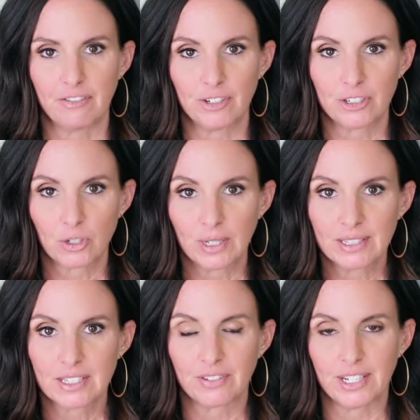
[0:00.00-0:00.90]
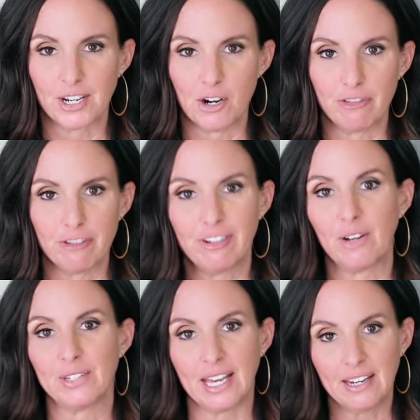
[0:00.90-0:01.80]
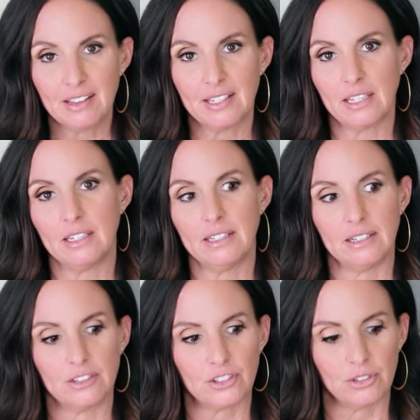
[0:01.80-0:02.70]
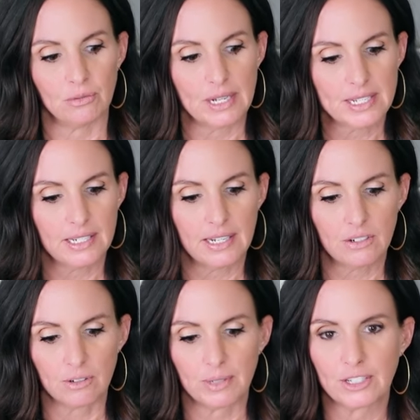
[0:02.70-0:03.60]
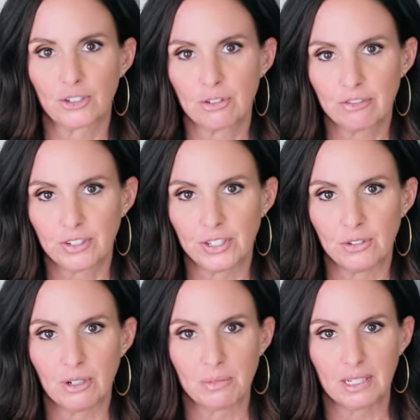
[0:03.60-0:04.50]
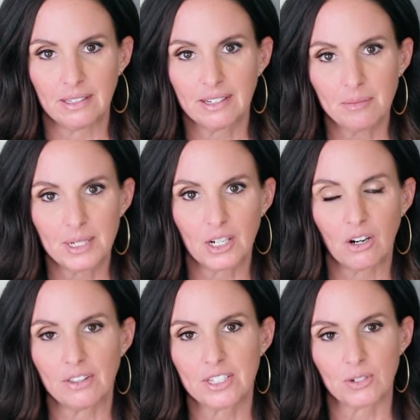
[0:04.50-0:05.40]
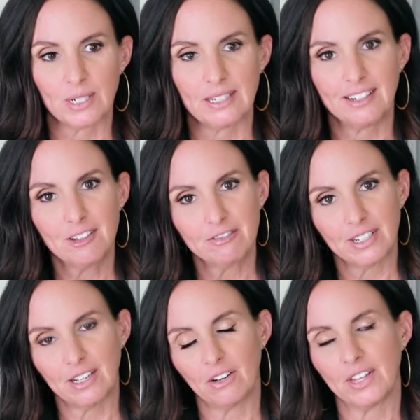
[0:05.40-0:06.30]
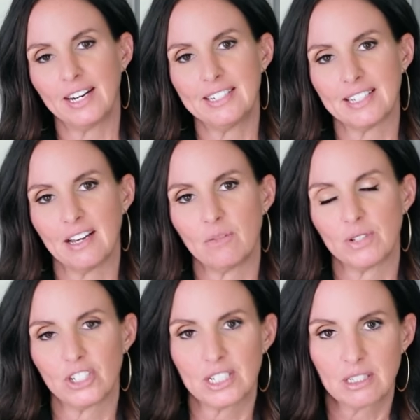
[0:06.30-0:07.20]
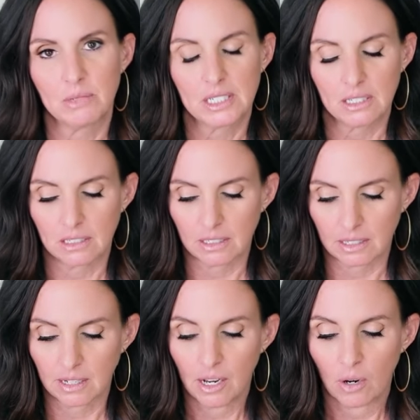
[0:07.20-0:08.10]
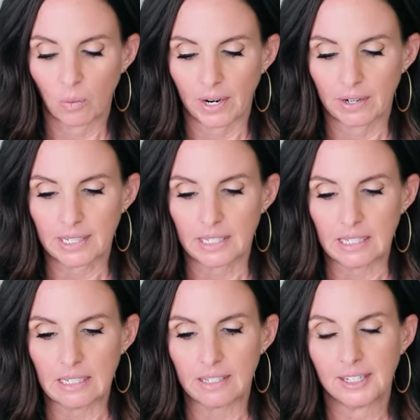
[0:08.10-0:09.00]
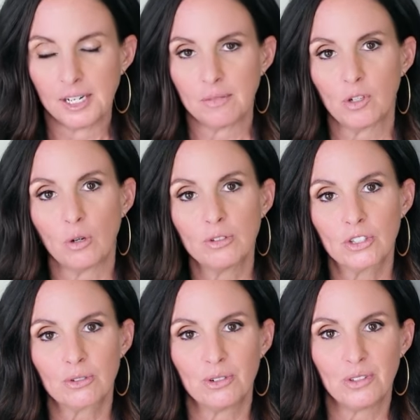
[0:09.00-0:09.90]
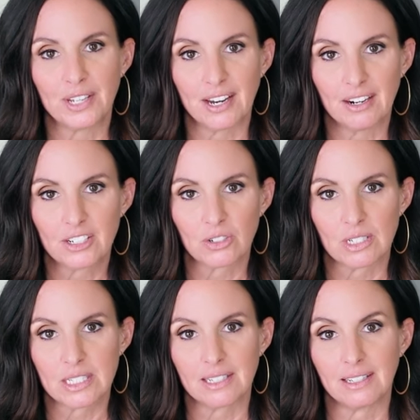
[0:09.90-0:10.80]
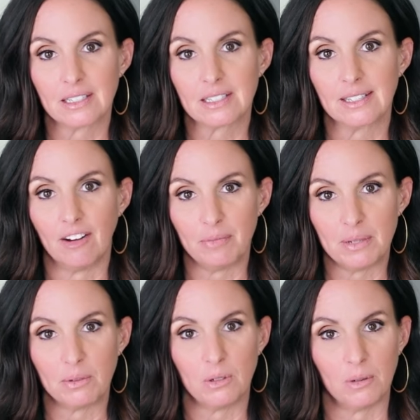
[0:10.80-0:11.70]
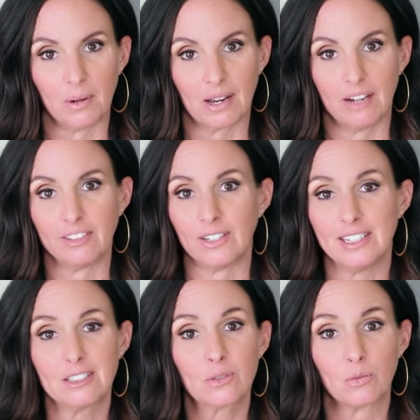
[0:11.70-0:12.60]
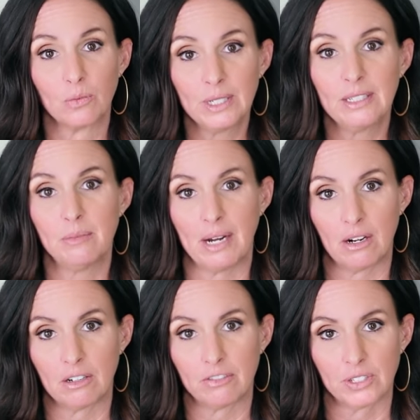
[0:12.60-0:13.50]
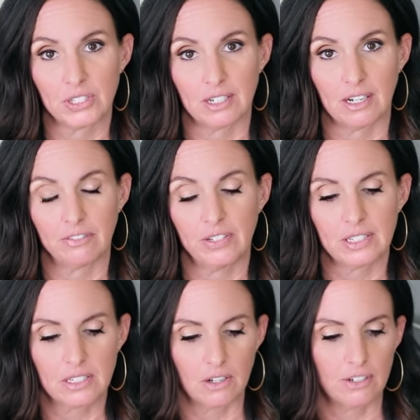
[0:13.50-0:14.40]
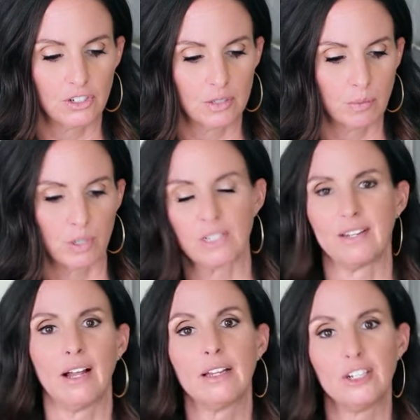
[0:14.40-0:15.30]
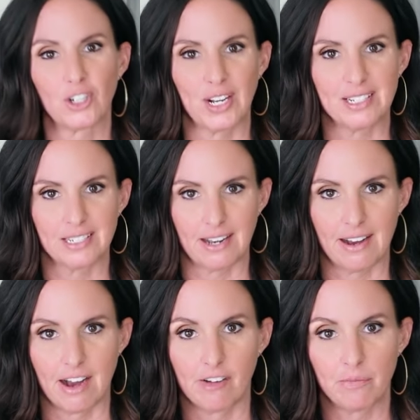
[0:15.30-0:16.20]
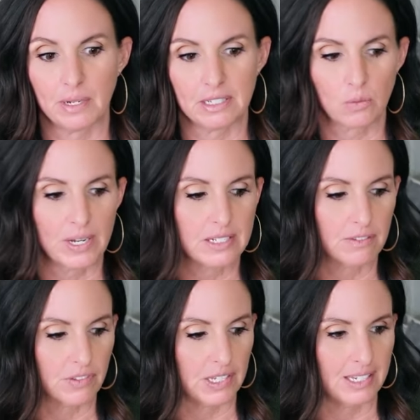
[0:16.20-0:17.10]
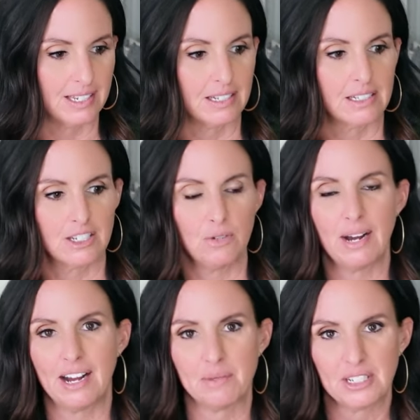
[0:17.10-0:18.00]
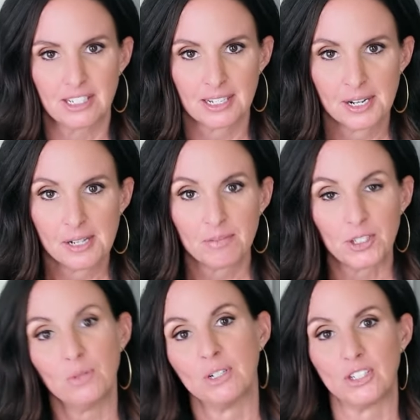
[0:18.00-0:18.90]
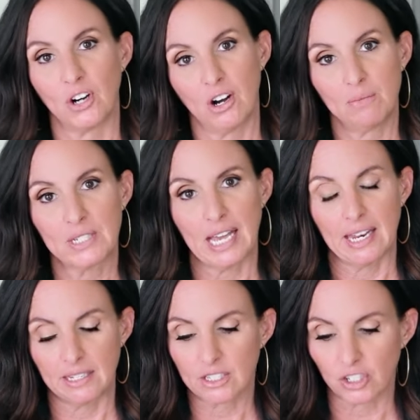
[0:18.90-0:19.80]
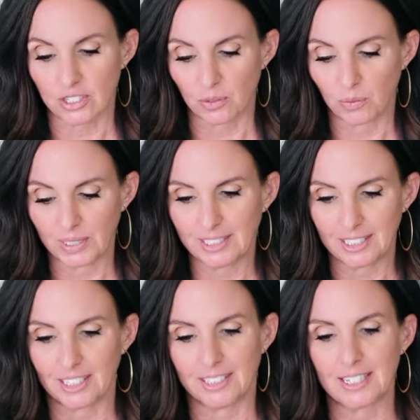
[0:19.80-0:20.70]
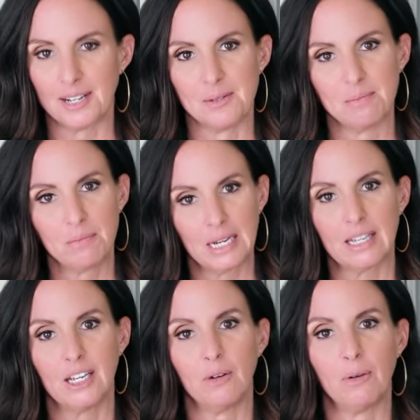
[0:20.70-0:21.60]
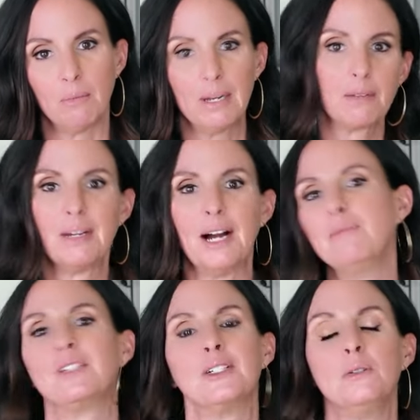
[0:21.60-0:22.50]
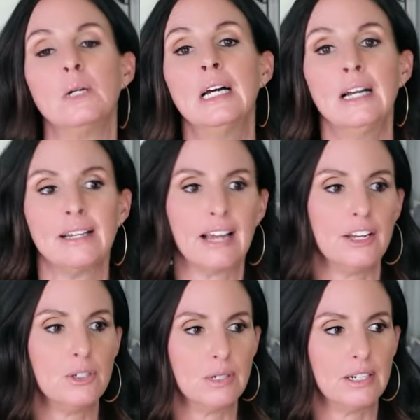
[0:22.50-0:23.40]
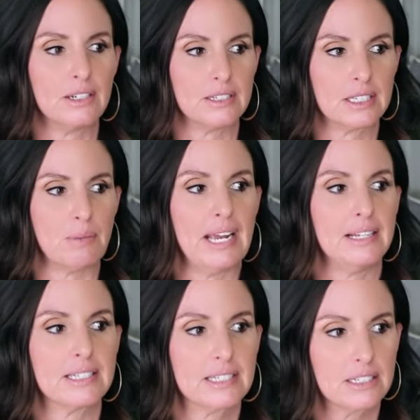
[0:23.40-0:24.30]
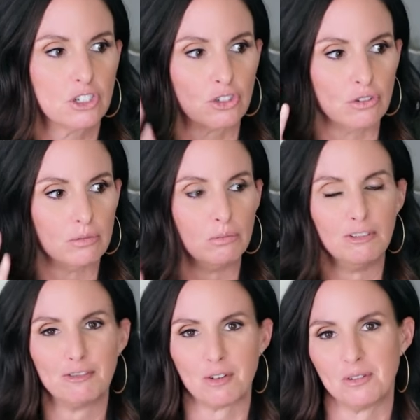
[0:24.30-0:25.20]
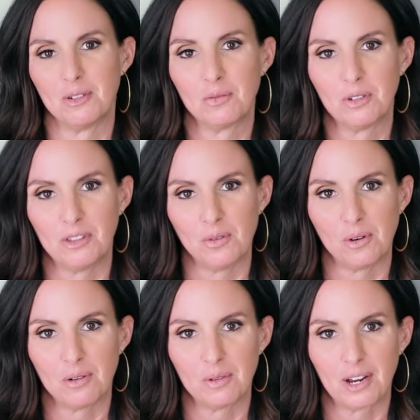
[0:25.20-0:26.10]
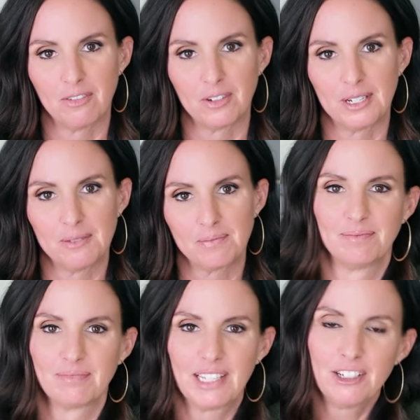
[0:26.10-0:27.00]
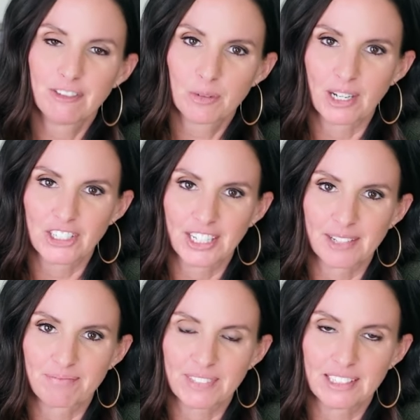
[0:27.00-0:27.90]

If you're enjoying this video, if you found anything in here to resonate or ring true for you, I'm going to link up here on the screen another video that I did with Jason McTiernan where he goes through the characteristics of people who recover. It's really powerful stuff. It's not just personality traits to have, but it's ways of thinking, it's new habits to adopt, and it's just a really good pick me up to get you in a good space to move forward with your recovery. Thank you for watching.